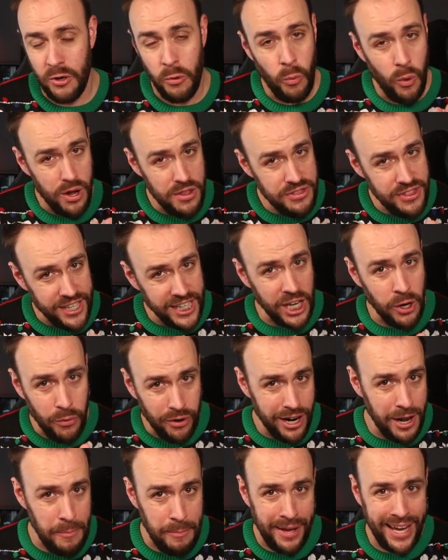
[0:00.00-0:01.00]
one thing you
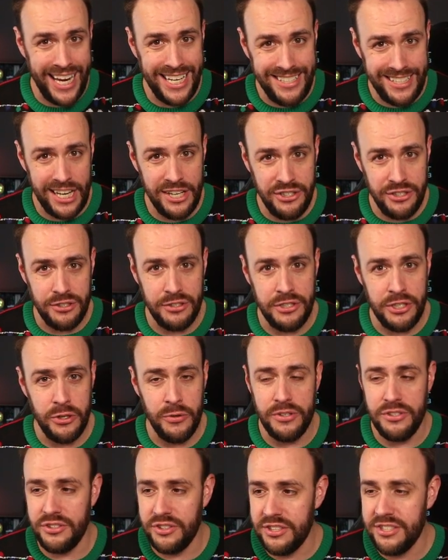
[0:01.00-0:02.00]
want to pay attention to
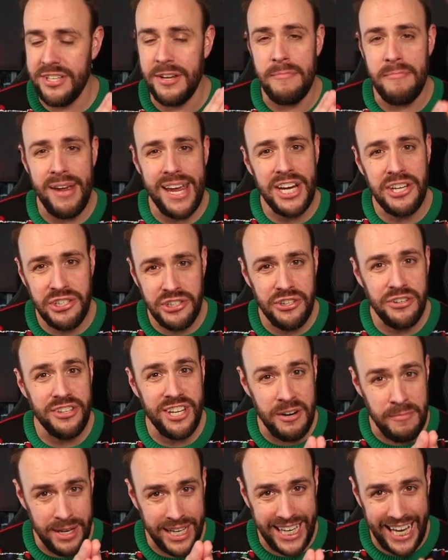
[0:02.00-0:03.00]
is just to make sure
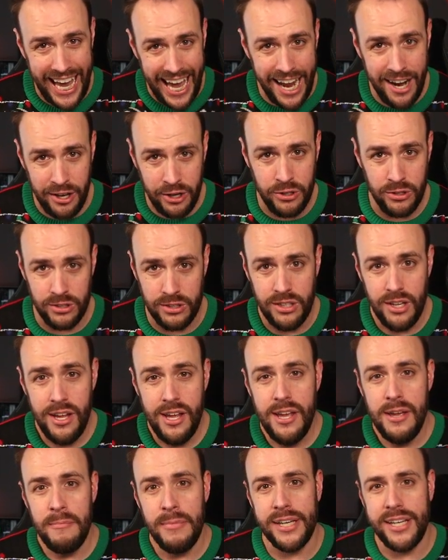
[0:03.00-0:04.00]
they're mechanical,
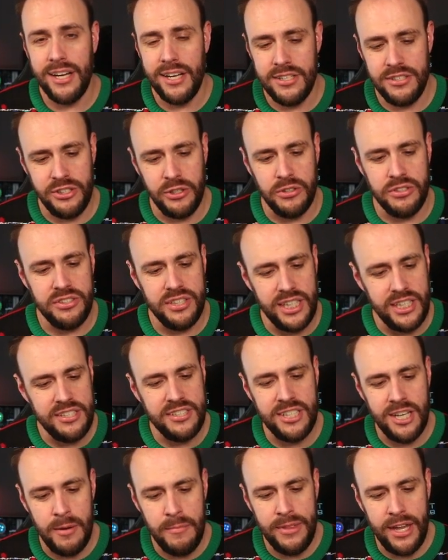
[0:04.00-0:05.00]
because you'll see
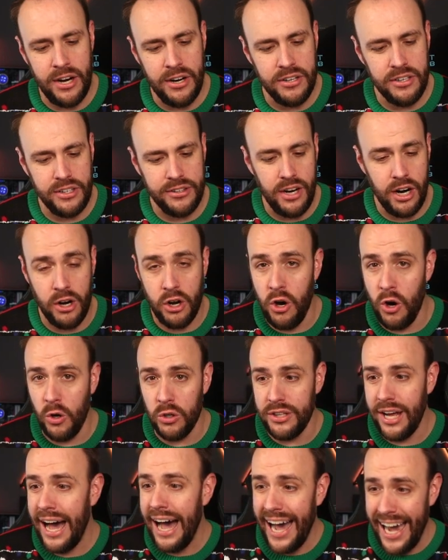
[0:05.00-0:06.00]
some that are
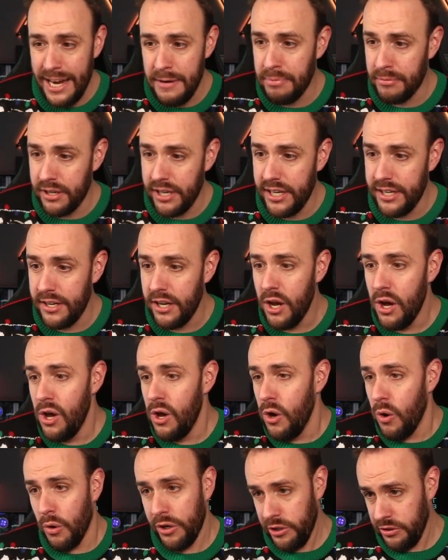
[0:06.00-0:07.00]
called hybrid,
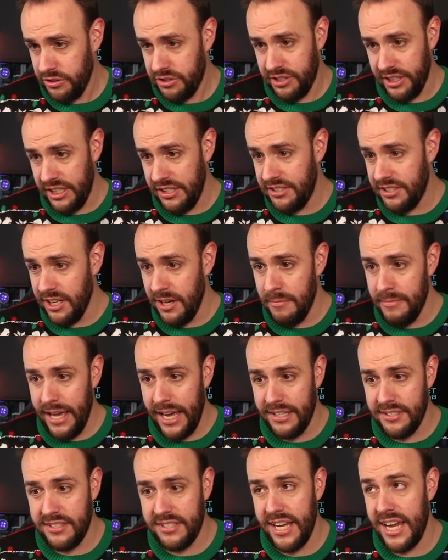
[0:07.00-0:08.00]
or you'll see some
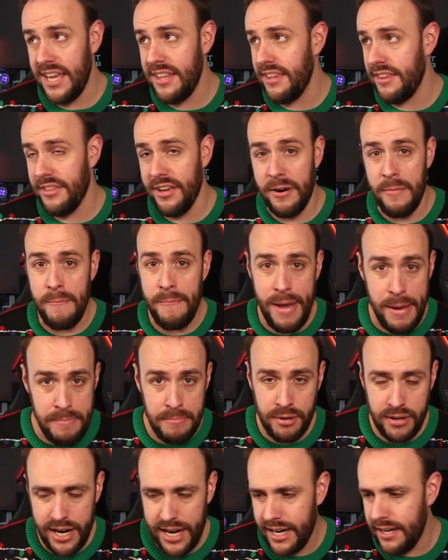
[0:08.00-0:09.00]
that say that they're
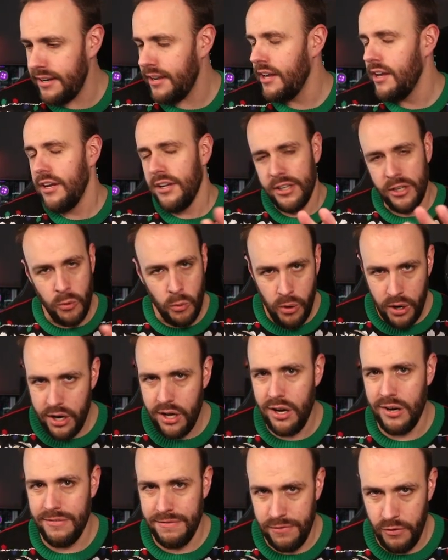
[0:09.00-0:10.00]
membrane. You want
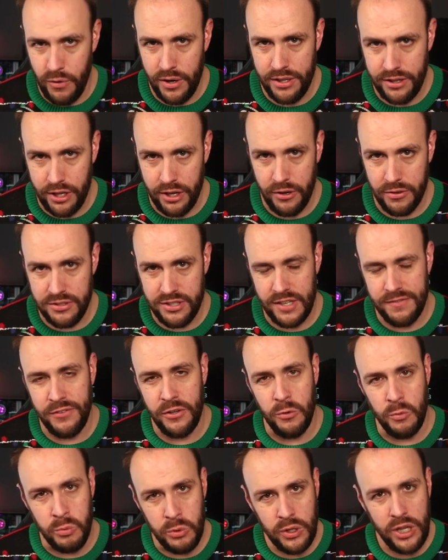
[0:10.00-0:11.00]
to avoid those if
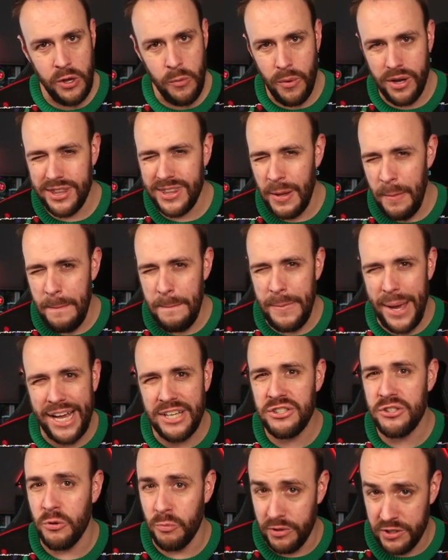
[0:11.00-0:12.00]
you really want the
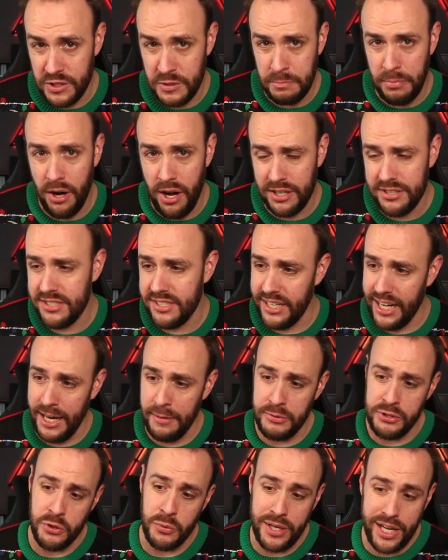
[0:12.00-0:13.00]
best response
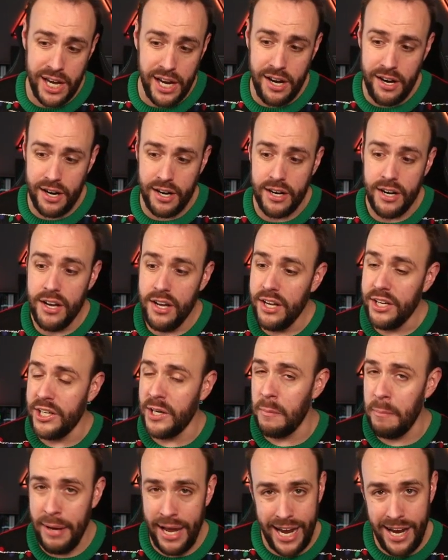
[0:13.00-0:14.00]
time. So here
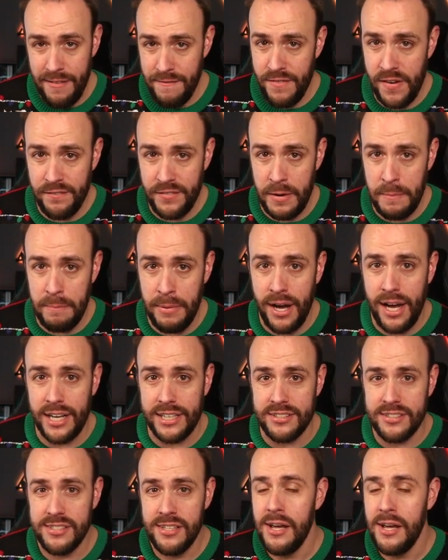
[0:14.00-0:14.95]
you're paying $50,